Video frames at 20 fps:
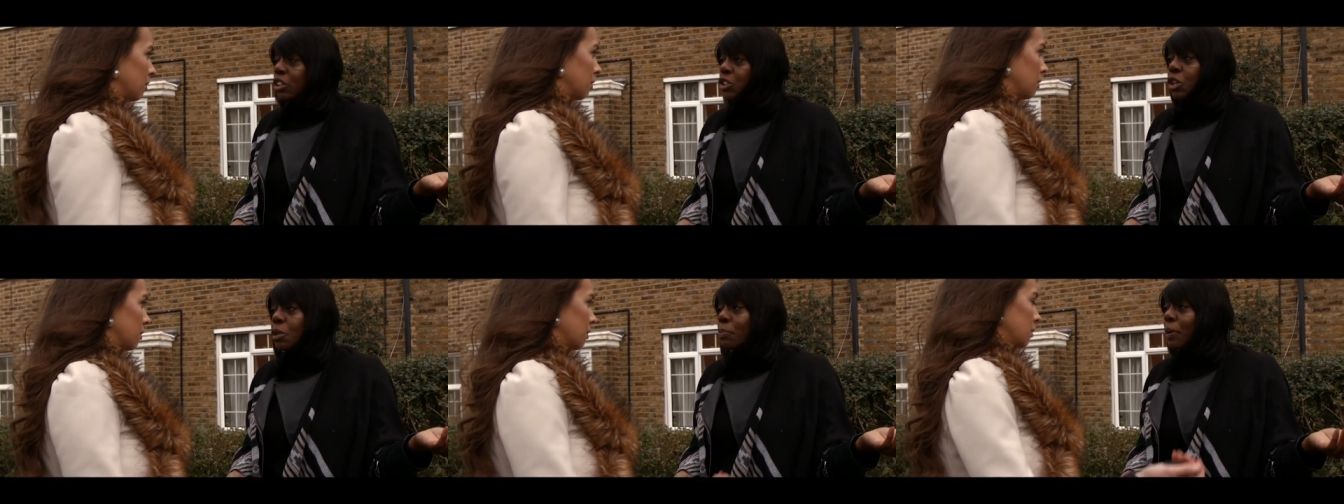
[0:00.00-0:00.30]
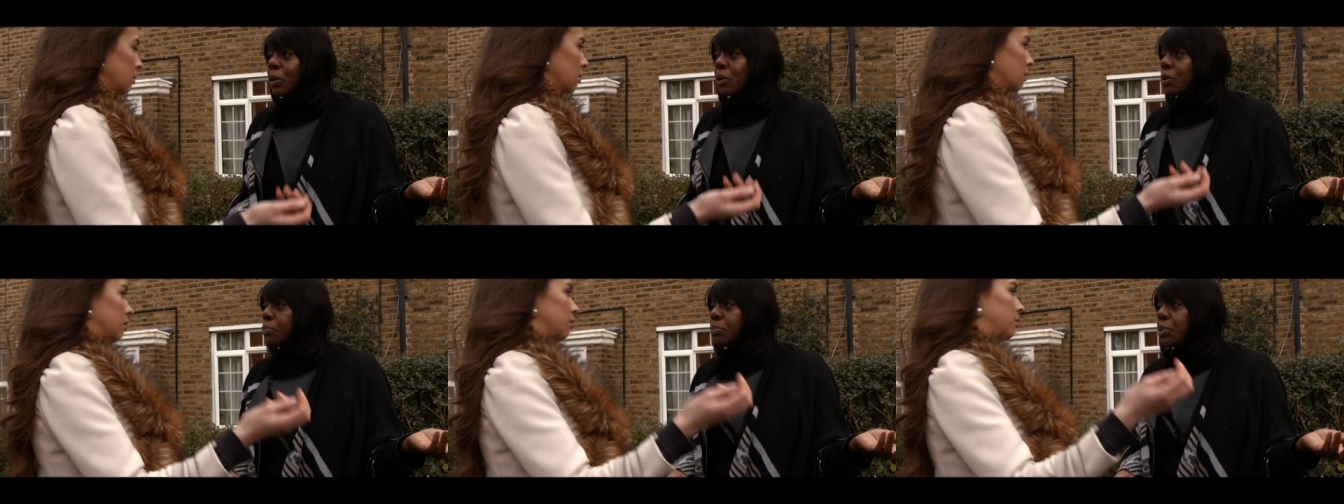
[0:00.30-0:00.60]
can't
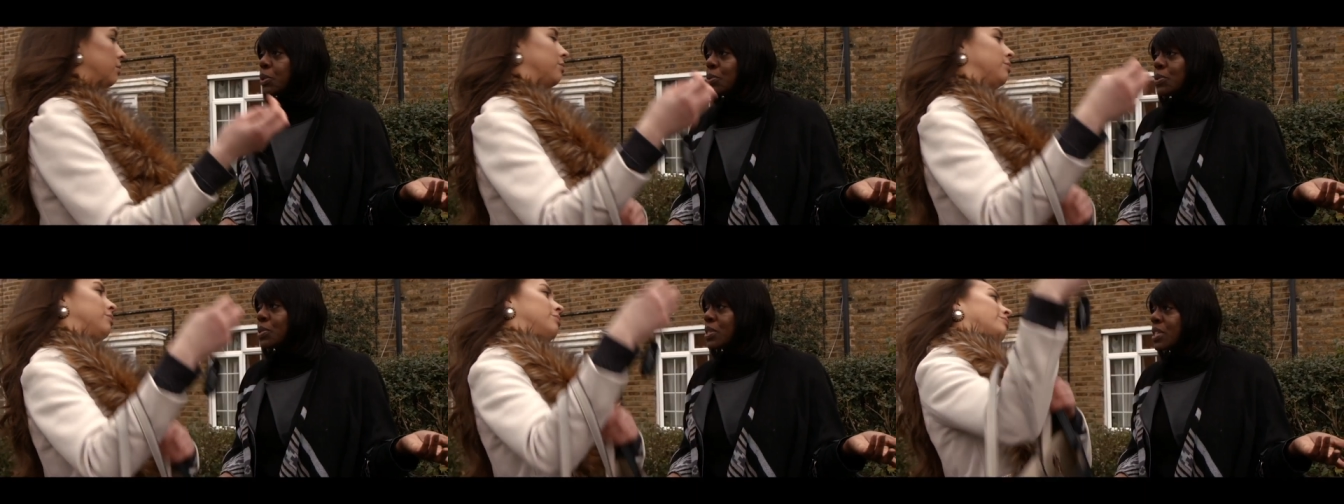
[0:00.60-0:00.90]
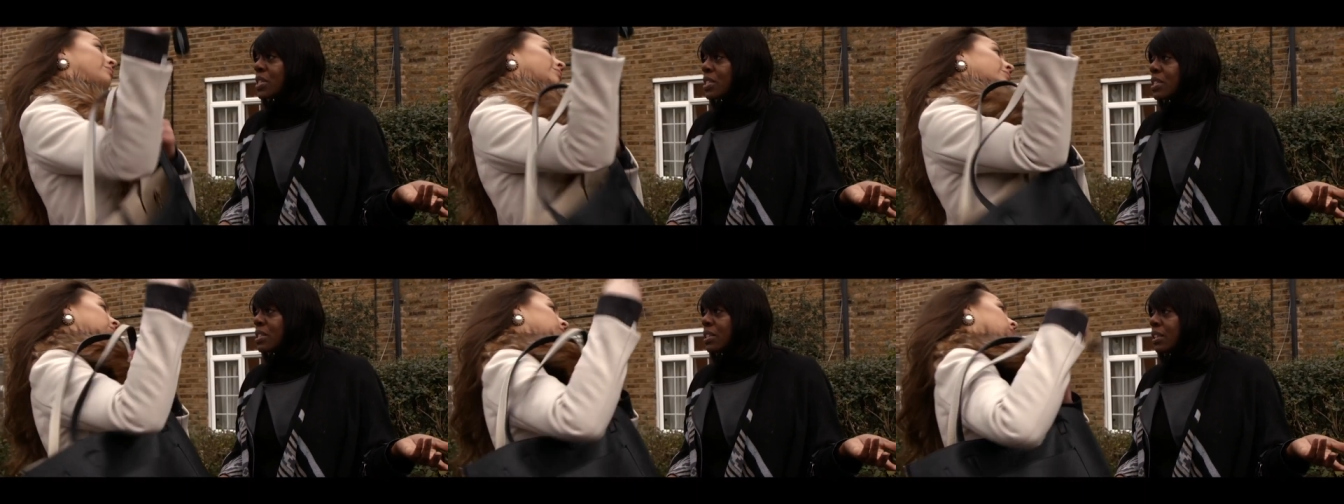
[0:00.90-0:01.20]
know about
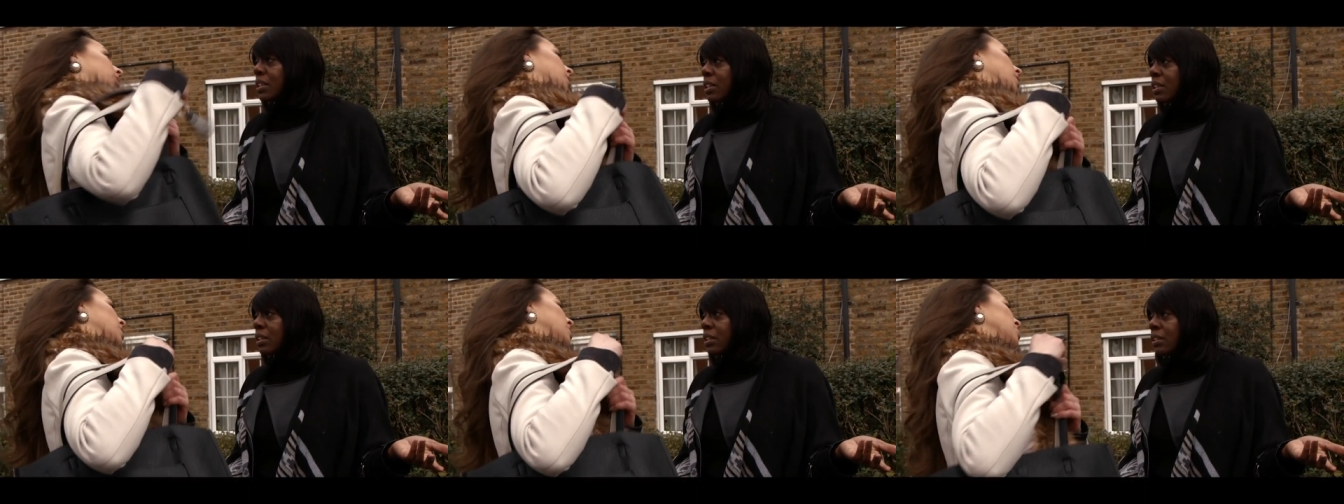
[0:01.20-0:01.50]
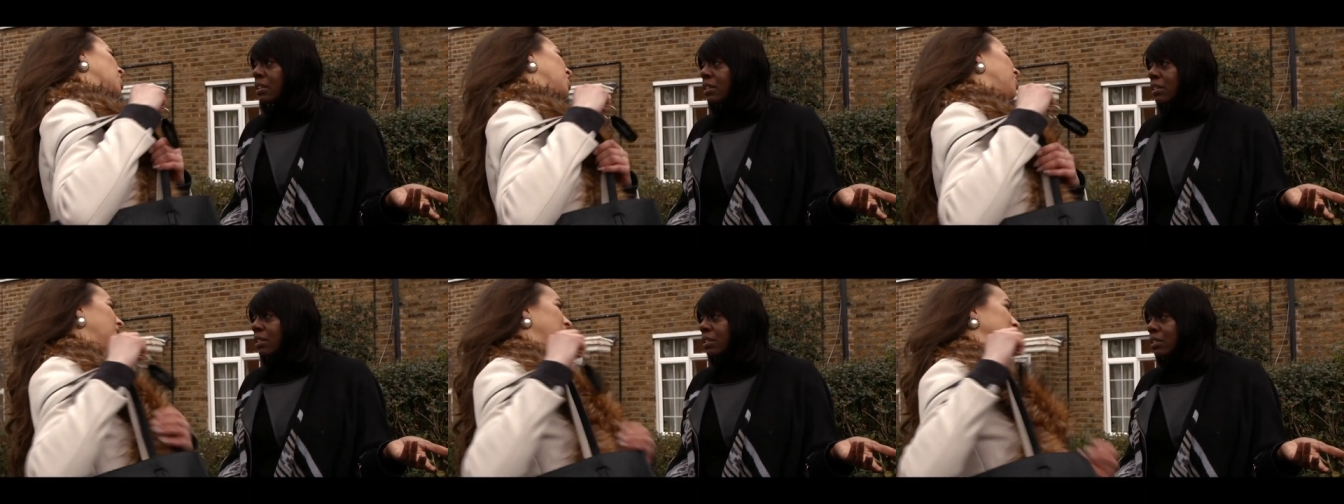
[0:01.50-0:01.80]
computers.
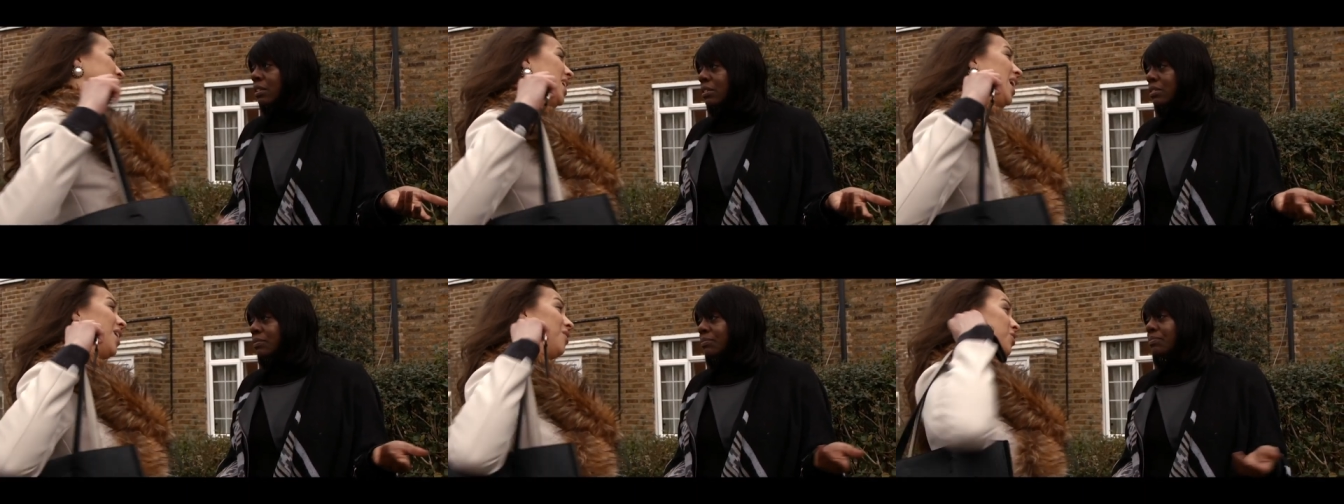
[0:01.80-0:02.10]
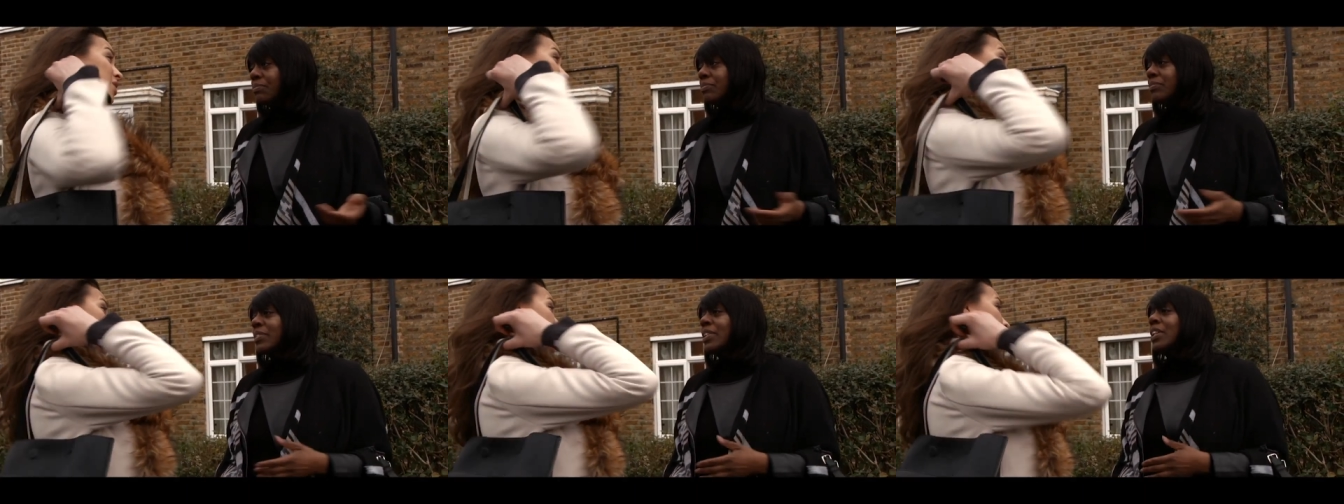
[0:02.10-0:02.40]
Don't let's
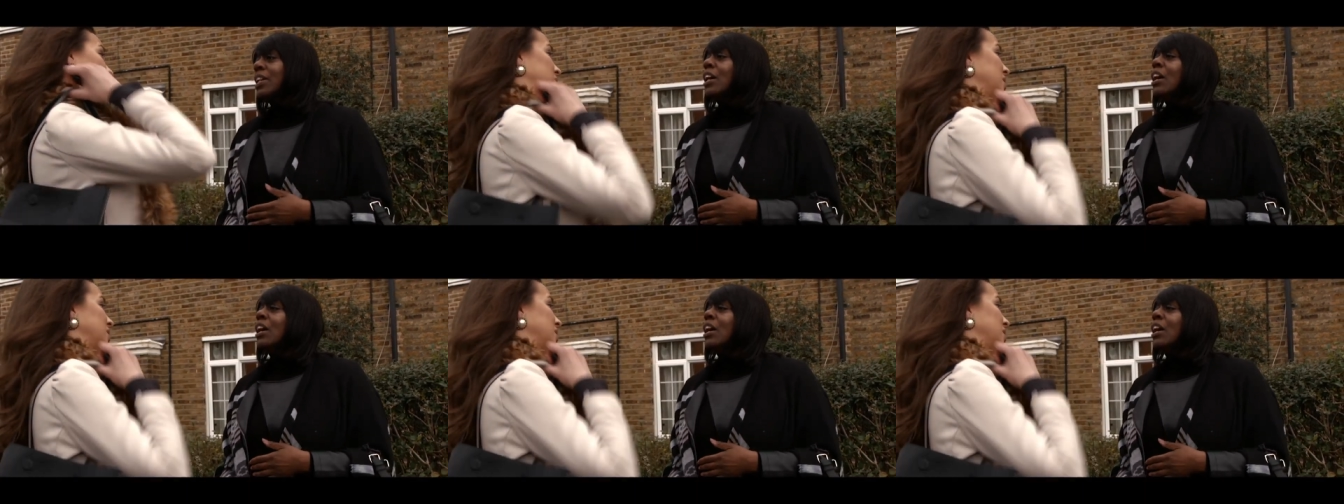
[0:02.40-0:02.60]
have this